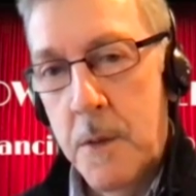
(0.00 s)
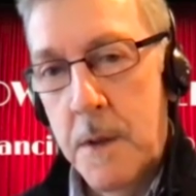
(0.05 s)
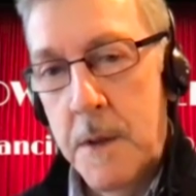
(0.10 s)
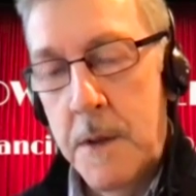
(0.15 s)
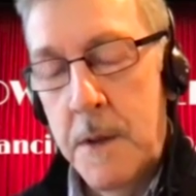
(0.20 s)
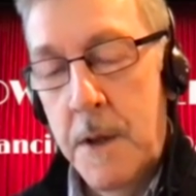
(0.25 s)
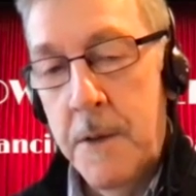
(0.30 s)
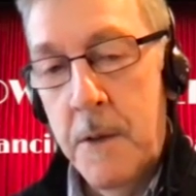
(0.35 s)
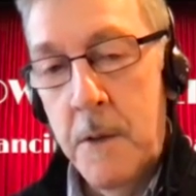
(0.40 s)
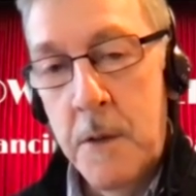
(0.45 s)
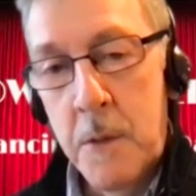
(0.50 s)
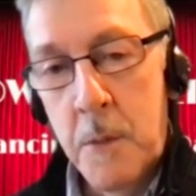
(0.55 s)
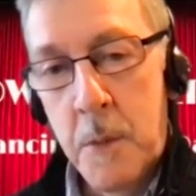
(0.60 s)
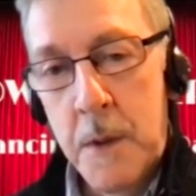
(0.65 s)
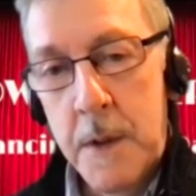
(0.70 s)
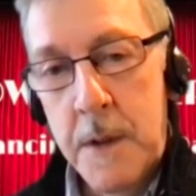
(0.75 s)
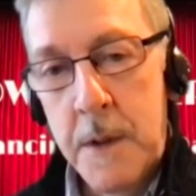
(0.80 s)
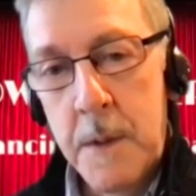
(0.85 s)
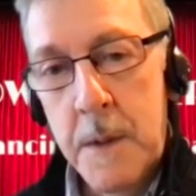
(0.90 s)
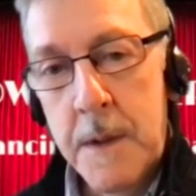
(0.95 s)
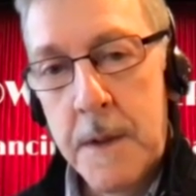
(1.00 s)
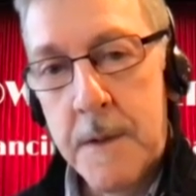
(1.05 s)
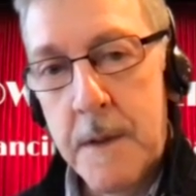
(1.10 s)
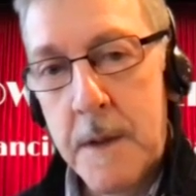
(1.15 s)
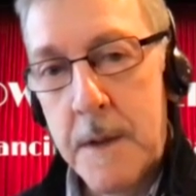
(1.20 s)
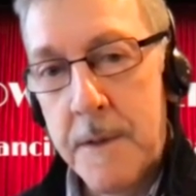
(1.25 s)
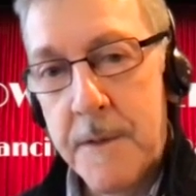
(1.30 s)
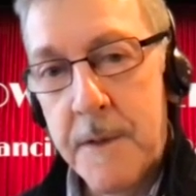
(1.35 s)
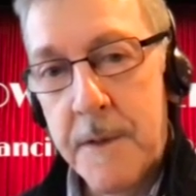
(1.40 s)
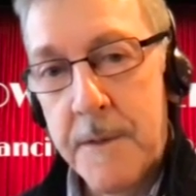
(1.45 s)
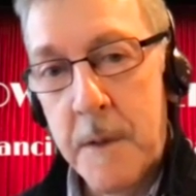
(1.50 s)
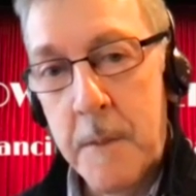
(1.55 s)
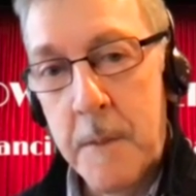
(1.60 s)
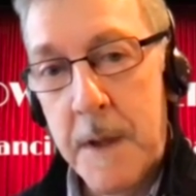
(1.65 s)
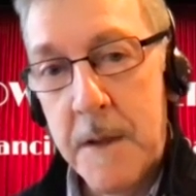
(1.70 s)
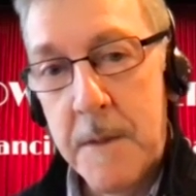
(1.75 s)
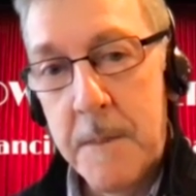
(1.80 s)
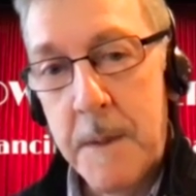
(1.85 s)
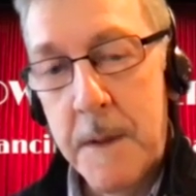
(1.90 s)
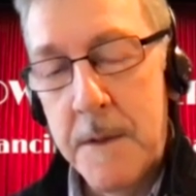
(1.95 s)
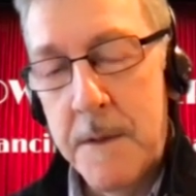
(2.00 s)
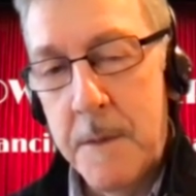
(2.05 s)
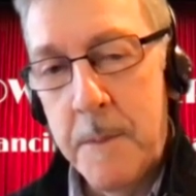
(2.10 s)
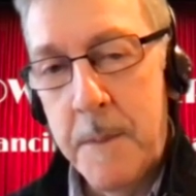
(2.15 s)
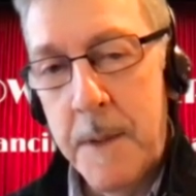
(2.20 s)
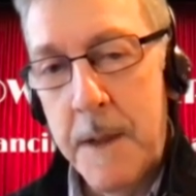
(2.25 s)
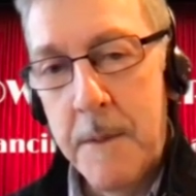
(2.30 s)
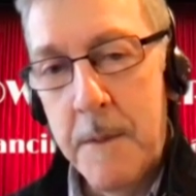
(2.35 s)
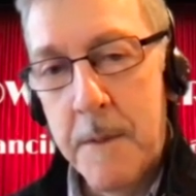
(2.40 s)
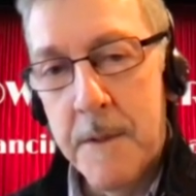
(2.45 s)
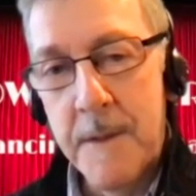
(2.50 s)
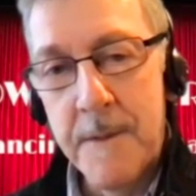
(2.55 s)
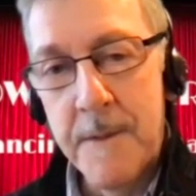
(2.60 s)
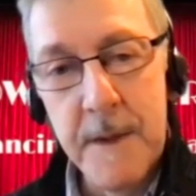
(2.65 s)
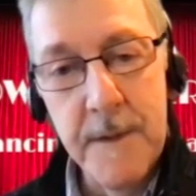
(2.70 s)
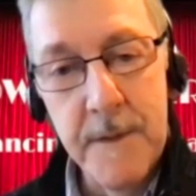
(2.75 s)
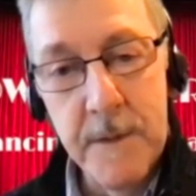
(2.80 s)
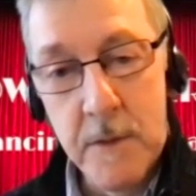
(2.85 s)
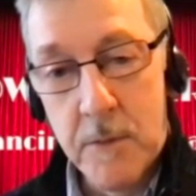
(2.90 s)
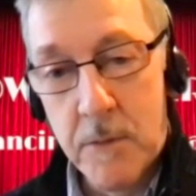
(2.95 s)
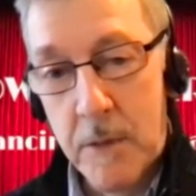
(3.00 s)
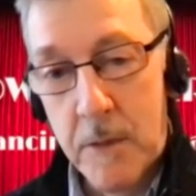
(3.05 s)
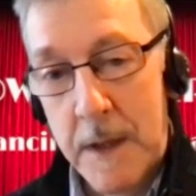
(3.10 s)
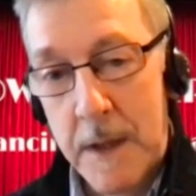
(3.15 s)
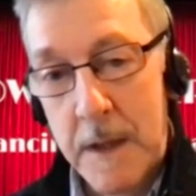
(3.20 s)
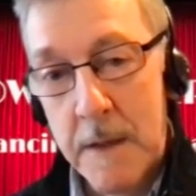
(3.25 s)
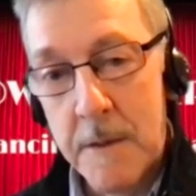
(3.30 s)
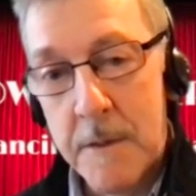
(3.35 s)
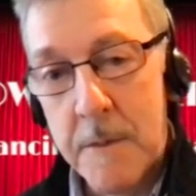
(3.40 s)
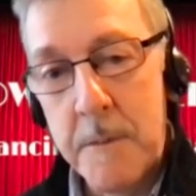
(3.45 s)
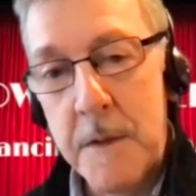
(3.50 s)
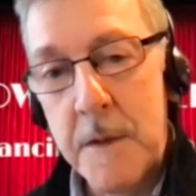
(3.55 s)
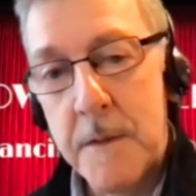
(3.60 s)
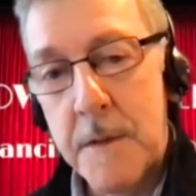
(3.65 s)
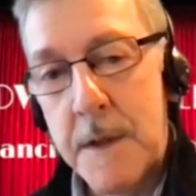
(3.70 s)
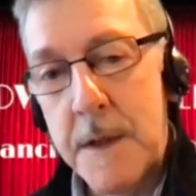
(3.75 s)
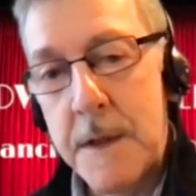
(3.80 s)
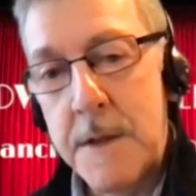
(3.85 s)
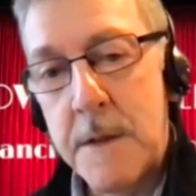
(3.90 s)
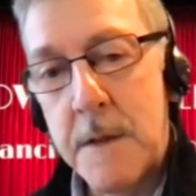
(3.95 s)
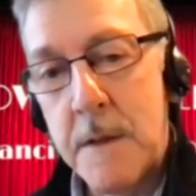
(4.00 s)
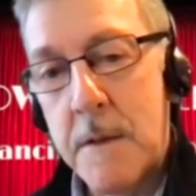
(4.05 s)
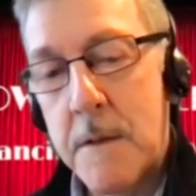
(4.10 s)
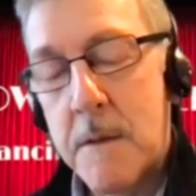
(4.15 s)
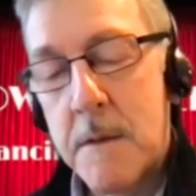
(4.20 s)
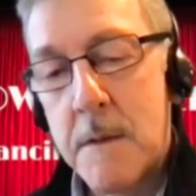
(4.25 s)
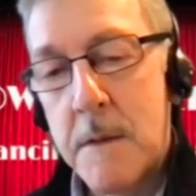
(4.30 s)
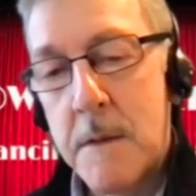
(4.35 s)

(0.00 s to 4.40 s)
not only were you in some of the best bands, you played with some of the greatest musicians.